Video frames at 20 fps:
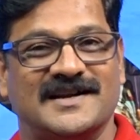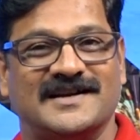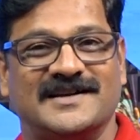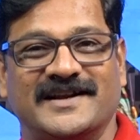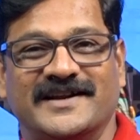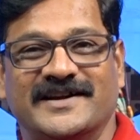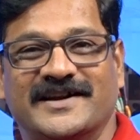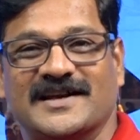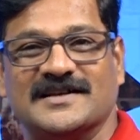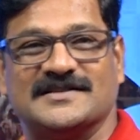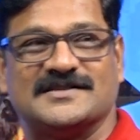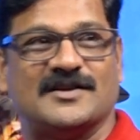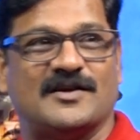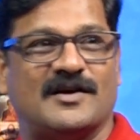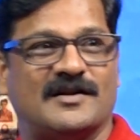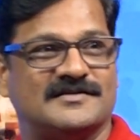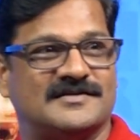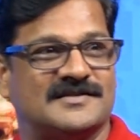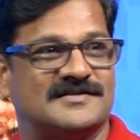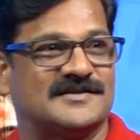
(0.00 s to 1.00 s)
said India's
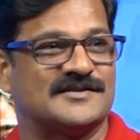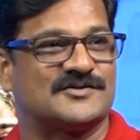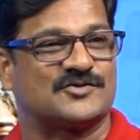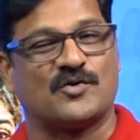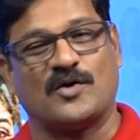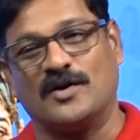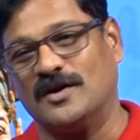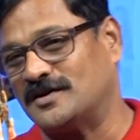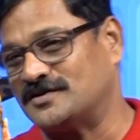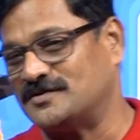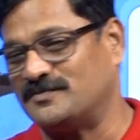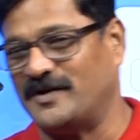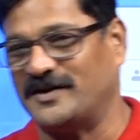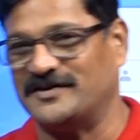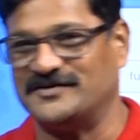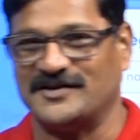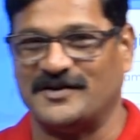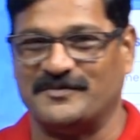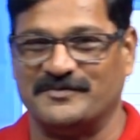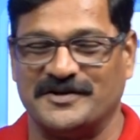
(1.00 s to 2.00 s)
largest scholarship
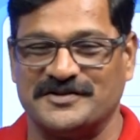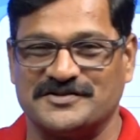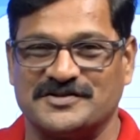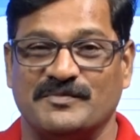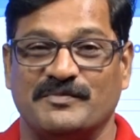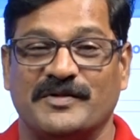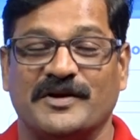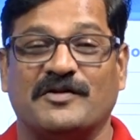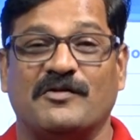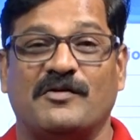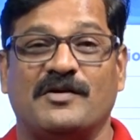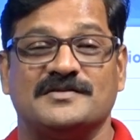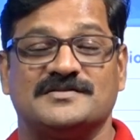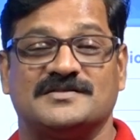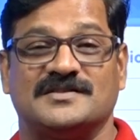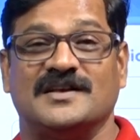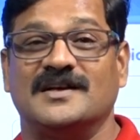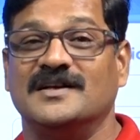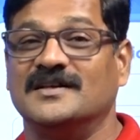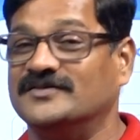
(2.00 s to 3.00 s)
examination?
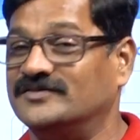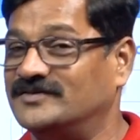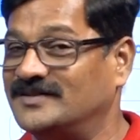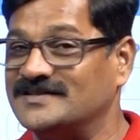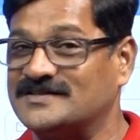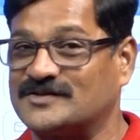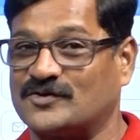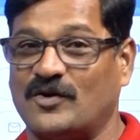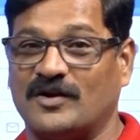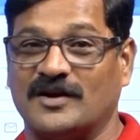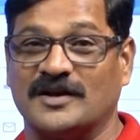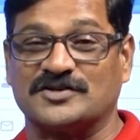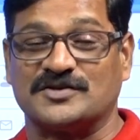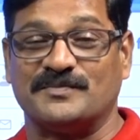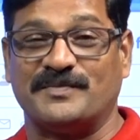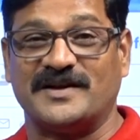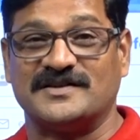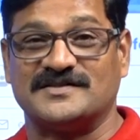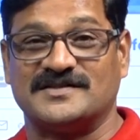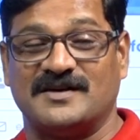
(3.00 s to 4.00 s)
Because this
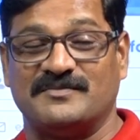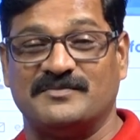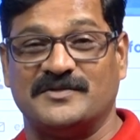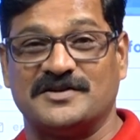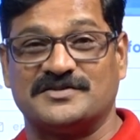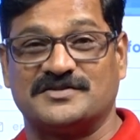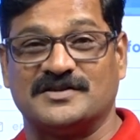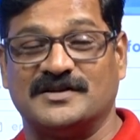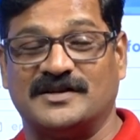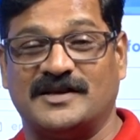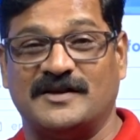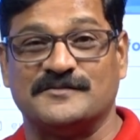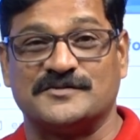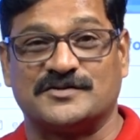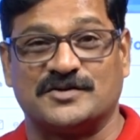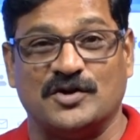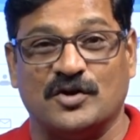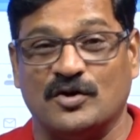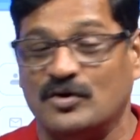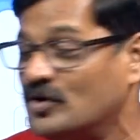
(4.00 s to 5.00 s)
scholarship examination gives
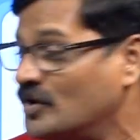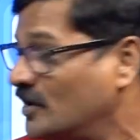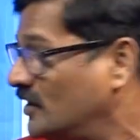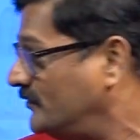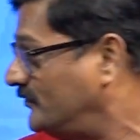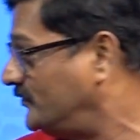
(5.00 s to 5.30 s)
you